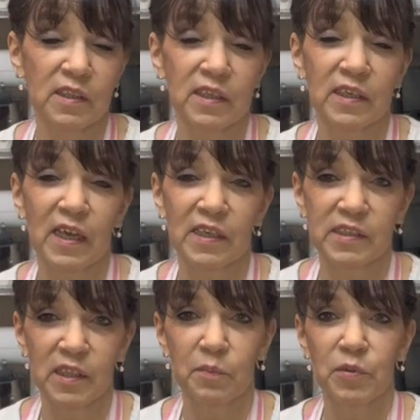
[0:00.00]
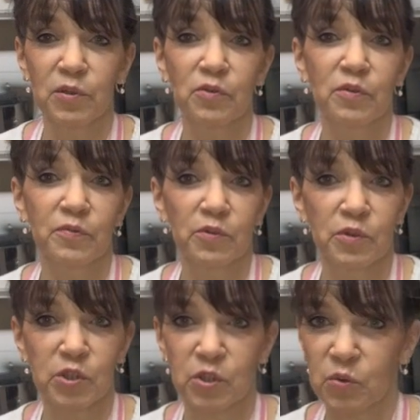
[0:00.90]
it has a beautiful
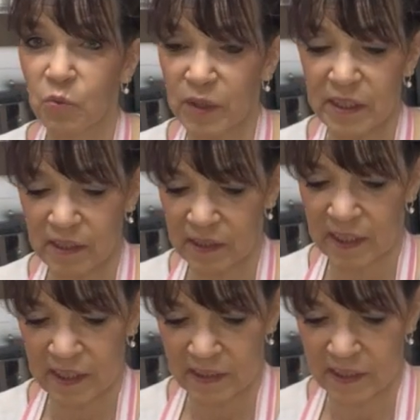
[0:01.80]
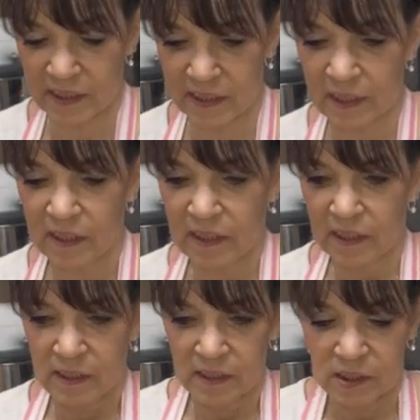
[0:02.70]
sweet taste.
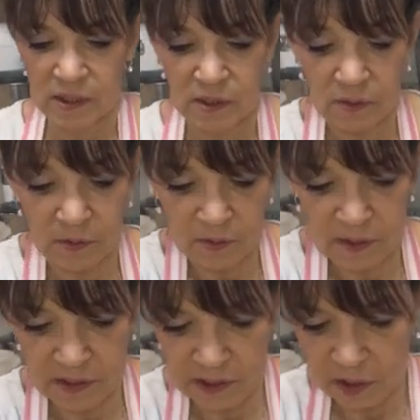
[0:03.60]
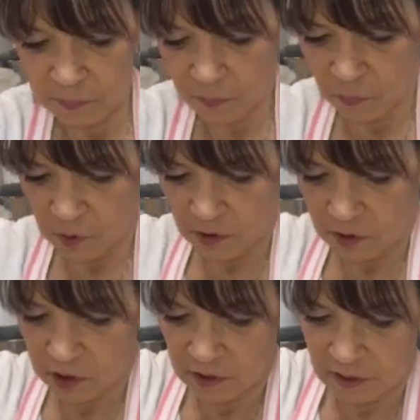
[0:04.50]
So this has been
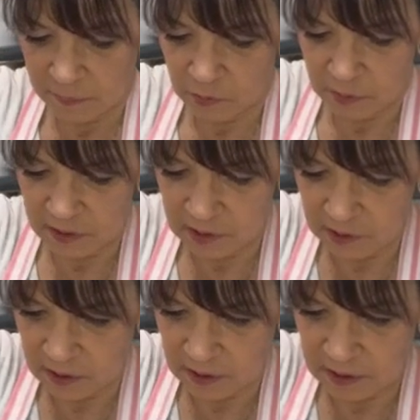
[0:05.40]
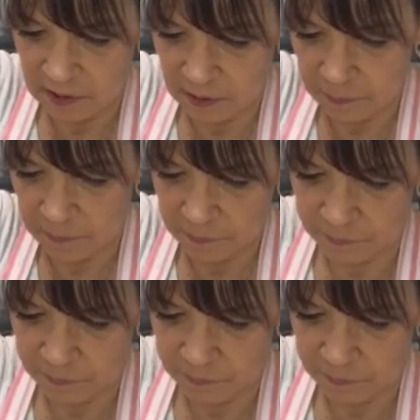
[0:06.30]
washed, and I'm going to cut it up.